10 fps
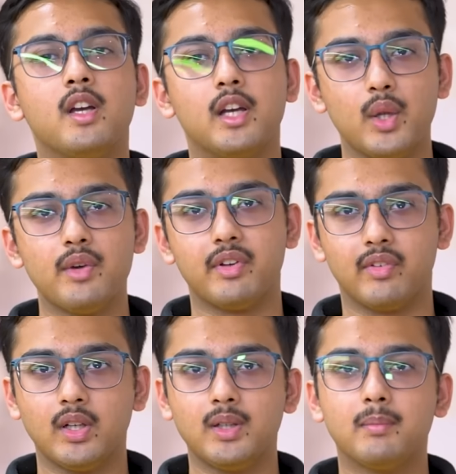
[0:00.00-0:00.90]
Hello
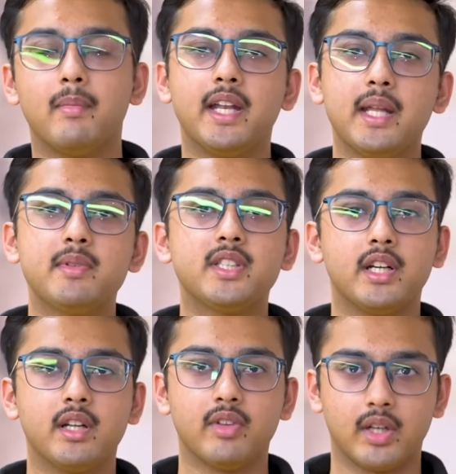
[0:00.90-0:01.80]
everyone, my name is
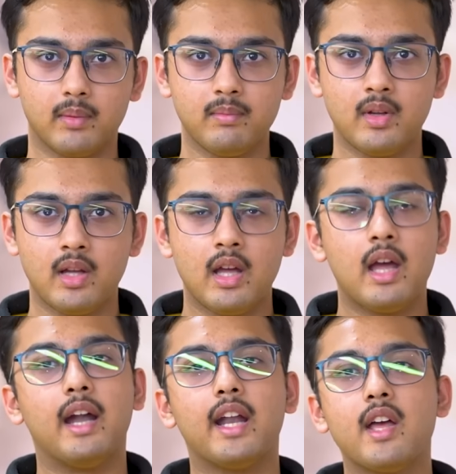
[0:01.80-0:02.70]
Arnav Nigam
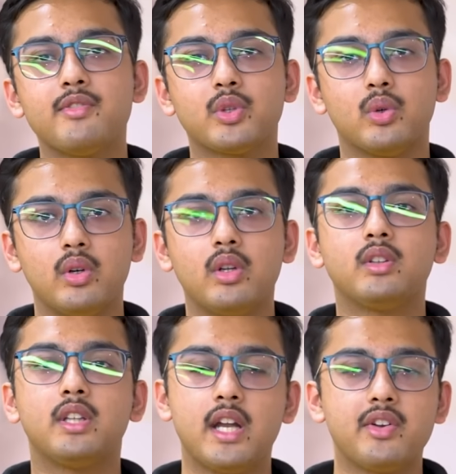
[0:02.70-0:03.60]
and I have scored
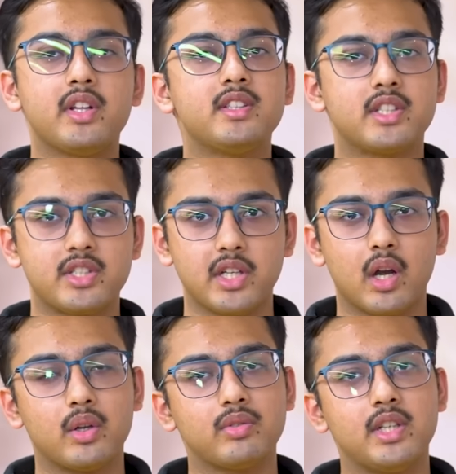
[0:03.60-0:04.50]
three hundred sixteen
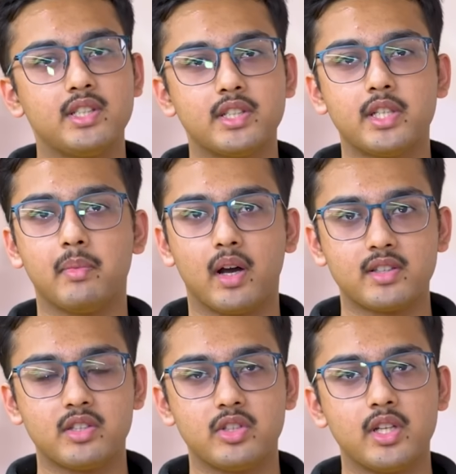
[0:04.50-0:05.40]
out of three hundred sixty
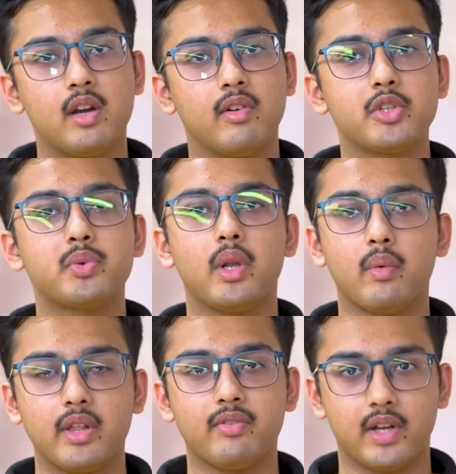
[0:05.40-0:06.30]
marks in J E E Advanced twenty
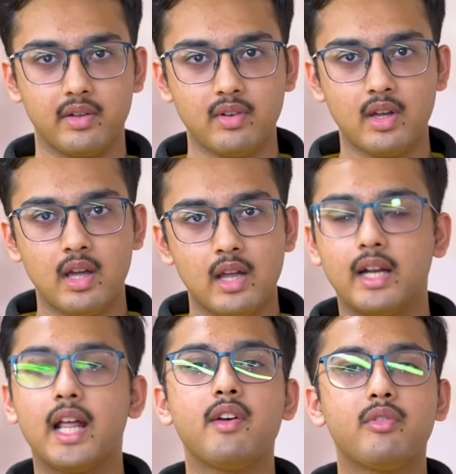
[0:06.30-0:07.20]
twenty-five
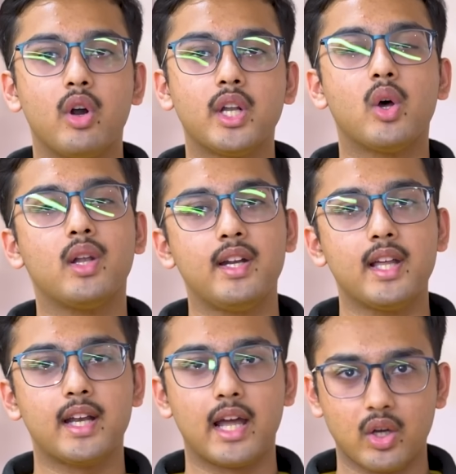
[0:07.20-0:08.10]
and I have got an All
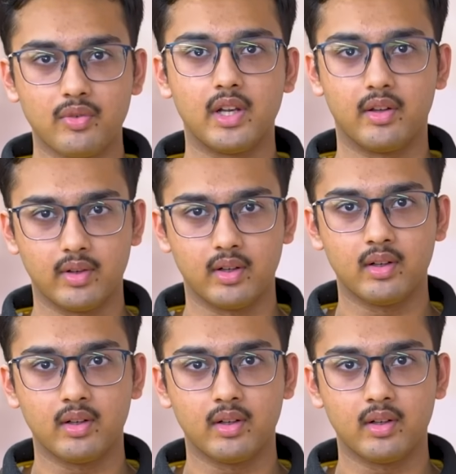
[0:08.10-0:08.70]
India rank of eleven.